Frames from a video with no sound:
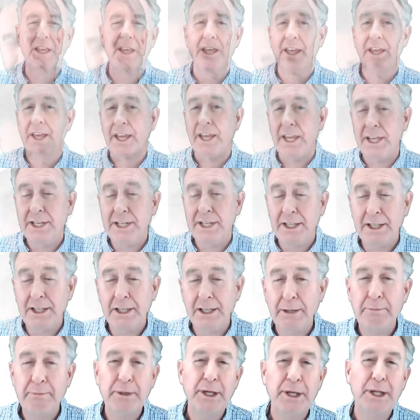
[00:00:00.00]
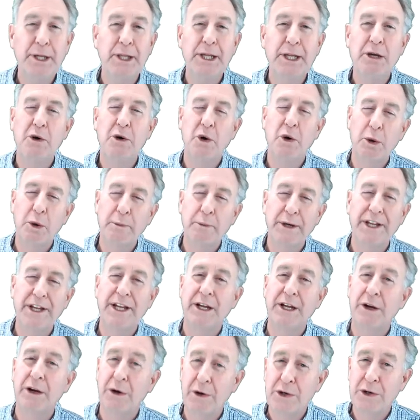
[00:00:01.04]
An elliptically orbiting Earth
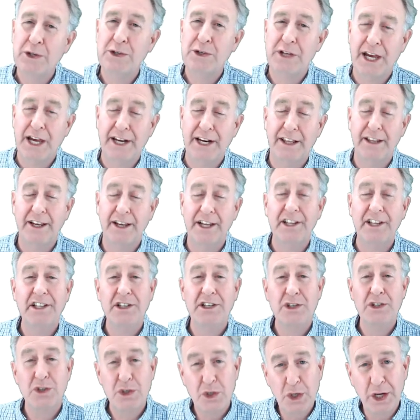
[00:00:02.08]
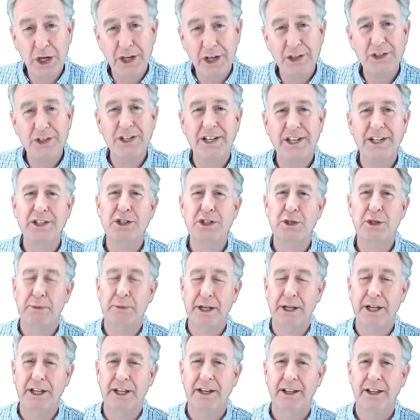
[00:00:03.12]
satellite is changing its speed
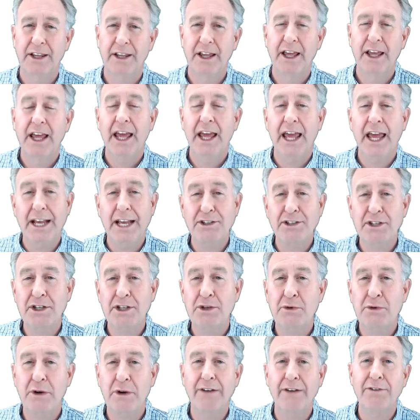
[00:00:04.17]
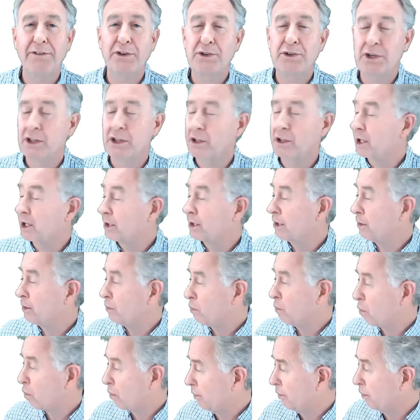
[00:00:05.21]
as it travels along the
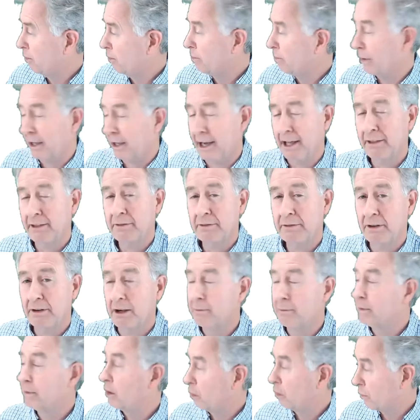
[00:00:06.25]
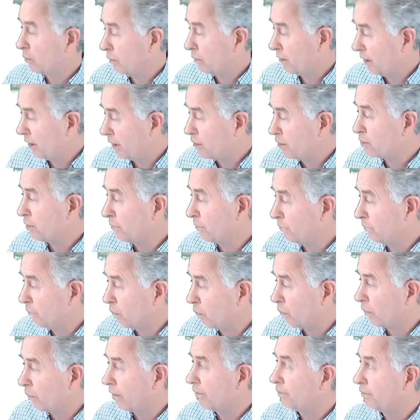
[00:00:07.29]
orbital path from location four
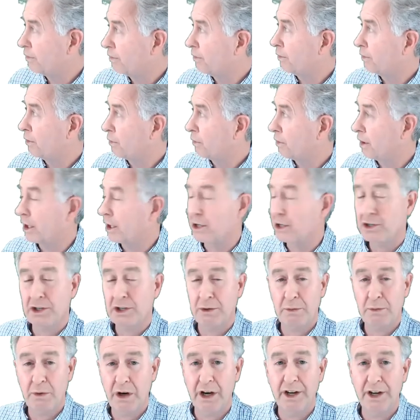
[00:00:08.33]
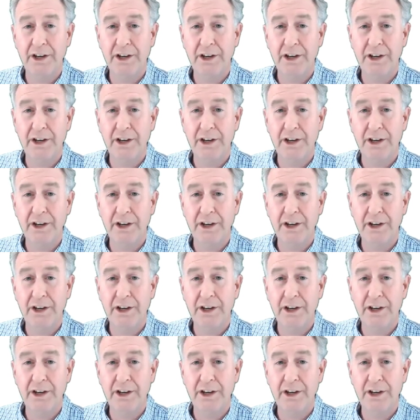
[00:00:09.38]
to location one.